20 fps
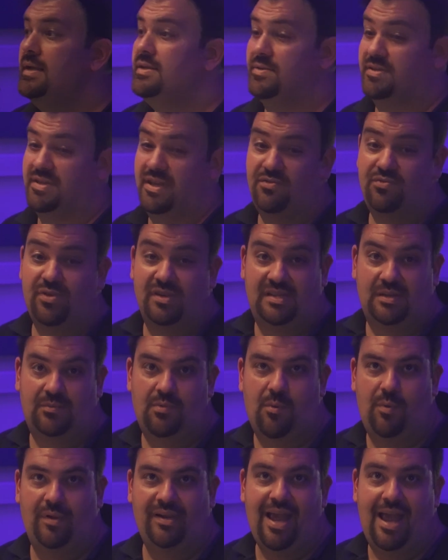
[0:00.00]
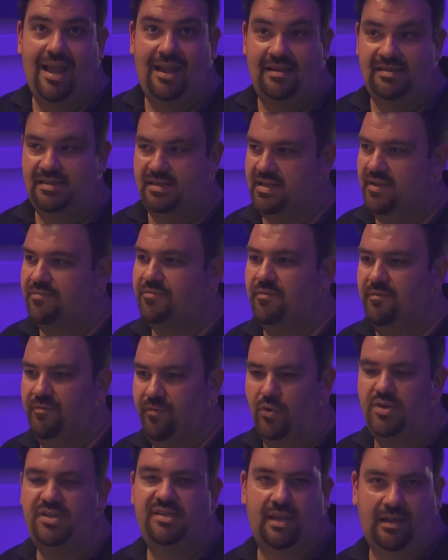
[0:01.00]
So it's interesting, what we're getting is a different
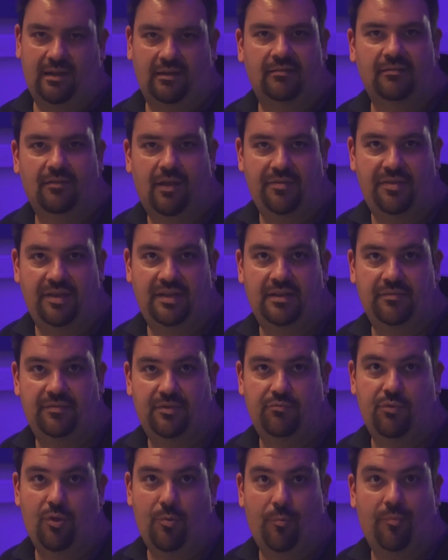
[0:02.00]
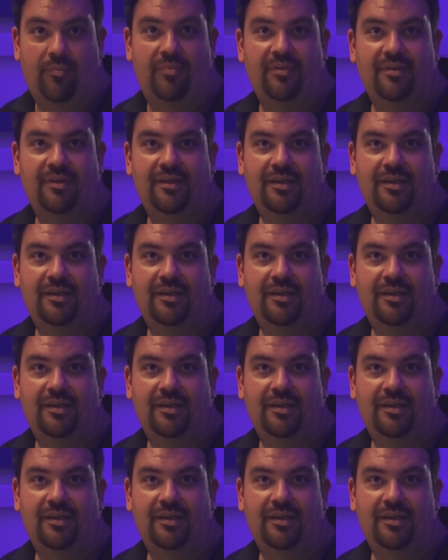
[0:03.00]
voicing, I think, of the room.